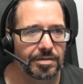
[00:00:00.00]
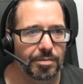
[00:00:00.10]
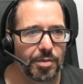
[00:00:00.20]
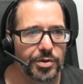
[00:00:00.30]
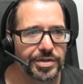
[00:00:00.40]

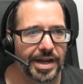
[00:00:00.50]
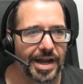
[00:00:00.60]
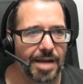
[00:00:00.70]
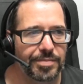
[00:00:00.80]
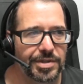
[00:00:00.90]

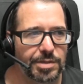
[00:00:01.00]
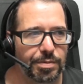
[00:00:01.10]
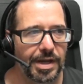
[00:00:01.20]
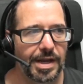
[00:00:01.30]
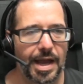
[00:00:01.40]
multi-app
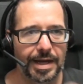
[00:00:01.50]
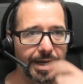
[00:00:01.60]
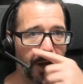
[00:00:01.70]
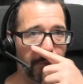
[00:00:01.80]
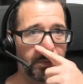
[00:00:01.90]
display, I can
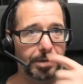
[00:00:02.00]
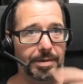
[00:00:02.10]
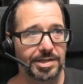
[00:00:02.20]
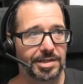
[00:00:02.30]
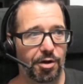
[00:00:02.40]
now bring
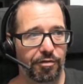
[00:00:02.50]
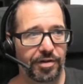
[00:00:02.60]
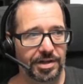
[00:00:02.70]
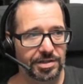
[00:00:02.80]
myself in as a